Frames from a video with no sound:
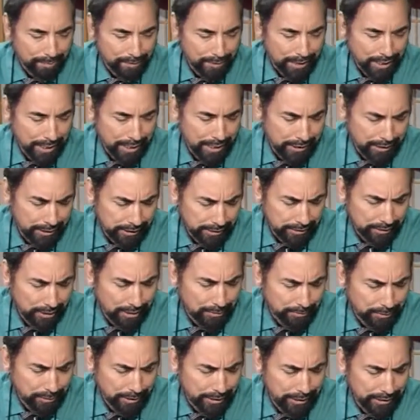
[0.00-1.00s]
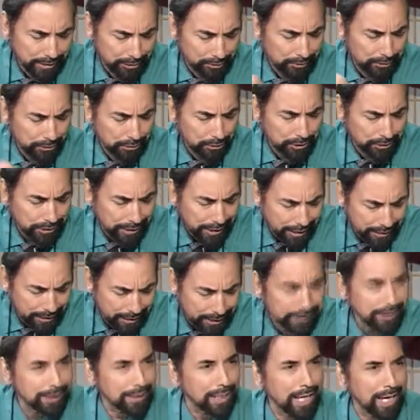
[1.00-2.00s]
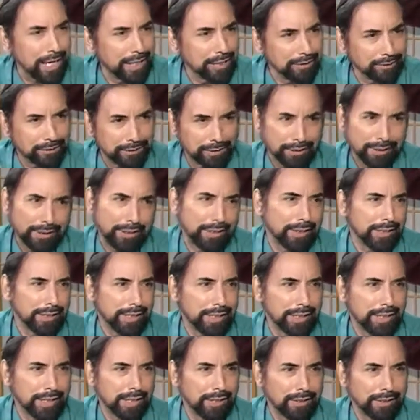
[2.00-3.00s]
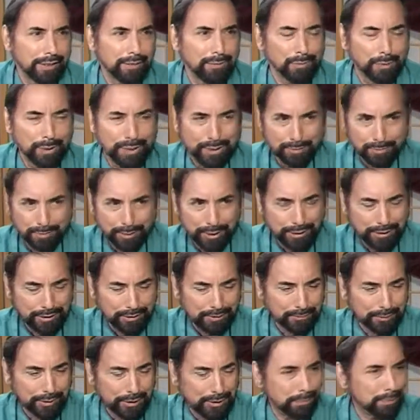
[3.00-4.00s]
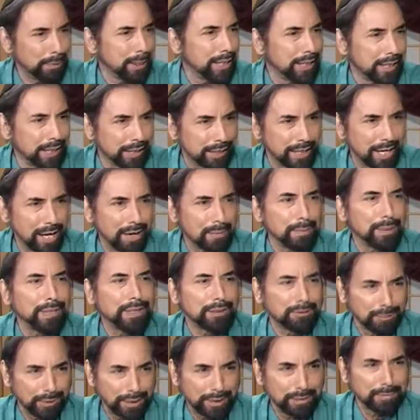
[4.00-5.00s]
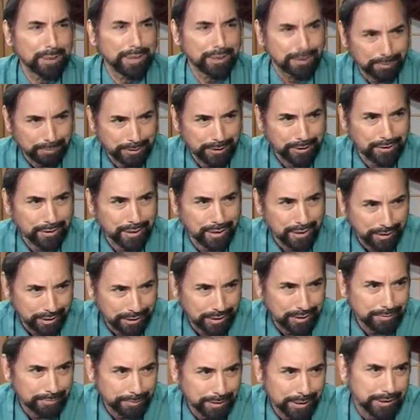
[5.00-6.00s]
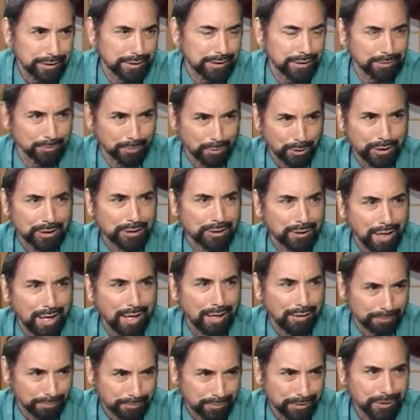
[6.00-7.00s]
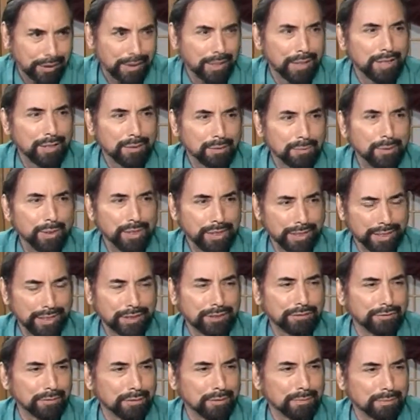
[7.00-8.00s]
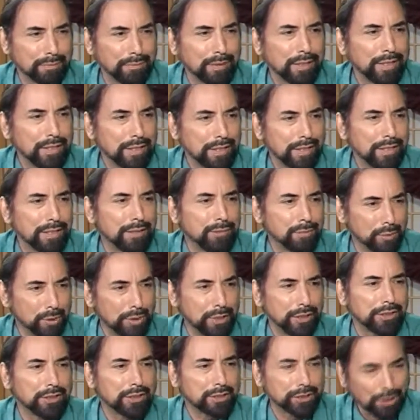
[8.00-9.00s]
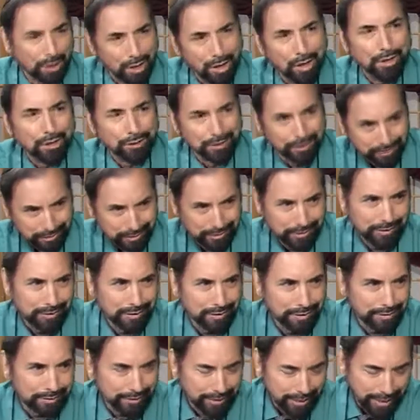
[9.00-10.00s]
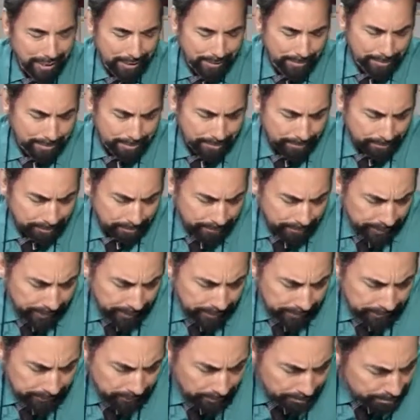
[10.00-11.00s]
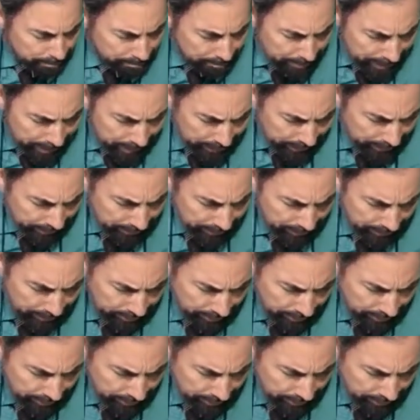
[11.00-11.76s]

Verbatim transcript: in the Psalm 3, you, you say this line. You, it, it, we, we, we speak it now, but it's really meant to be sung because this word Psalms really is from the word song. Okay? So many